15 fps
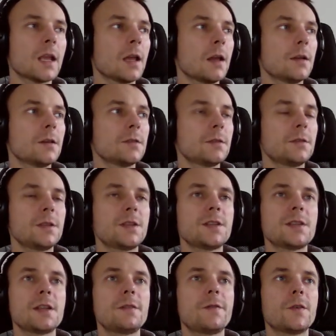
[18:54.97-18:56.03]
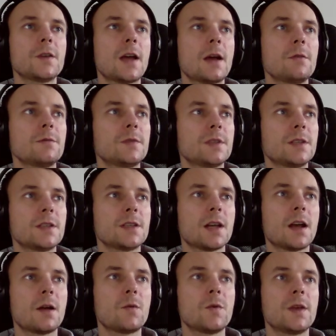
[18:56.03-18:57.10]
So this is it for now. This is
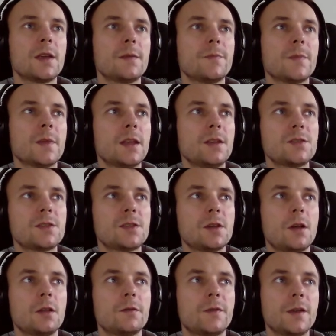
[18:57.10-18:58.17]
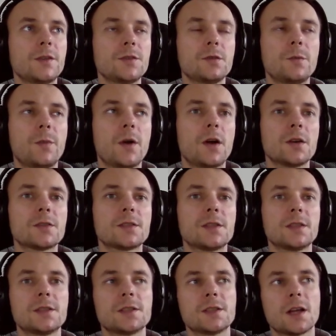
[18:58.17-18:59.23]
how we installed VirtualBox.
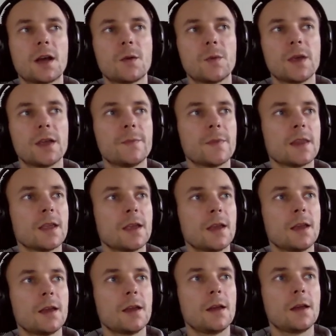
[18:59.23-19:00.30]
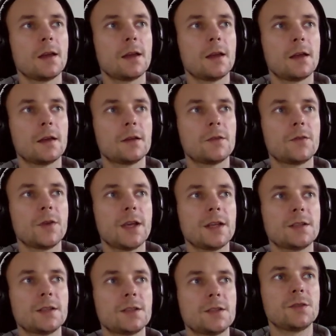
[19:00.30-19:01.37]
This is how we
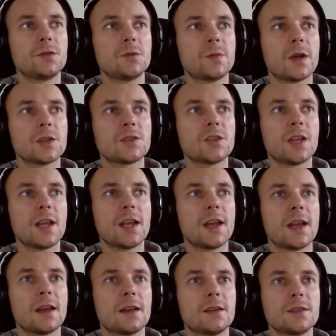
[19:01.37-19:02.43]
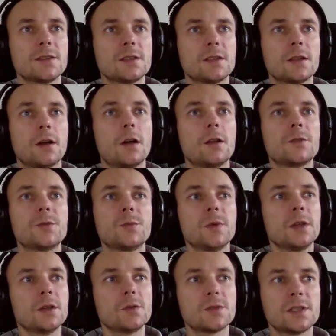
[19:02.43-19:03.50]
created machine and installed
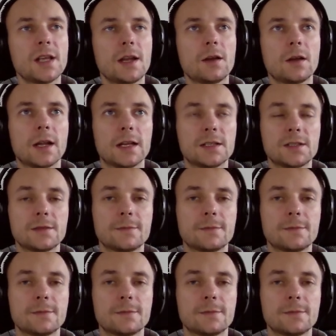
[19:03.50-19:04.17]
Windows 10 on it.